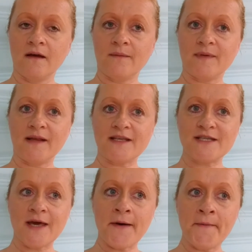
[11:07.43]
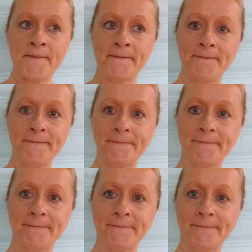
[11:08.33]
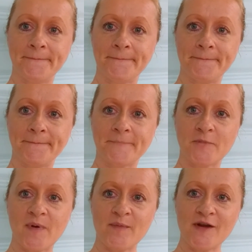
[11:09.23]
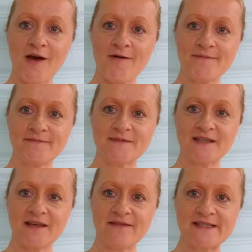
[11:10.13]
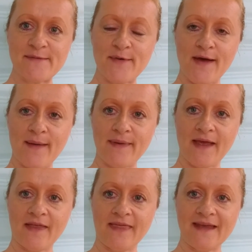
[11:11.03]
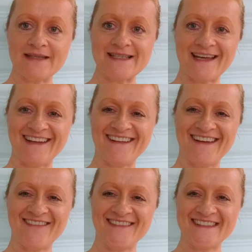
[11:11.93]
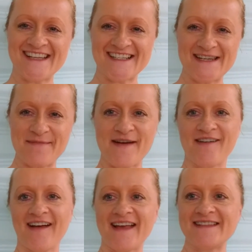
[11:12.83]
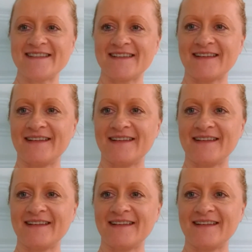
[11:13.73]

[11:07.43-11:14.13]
I'm gonna let you go. Remember, y'all, to live a simple, happy, healthy, tiny life. Talk to you tomorrow, guys.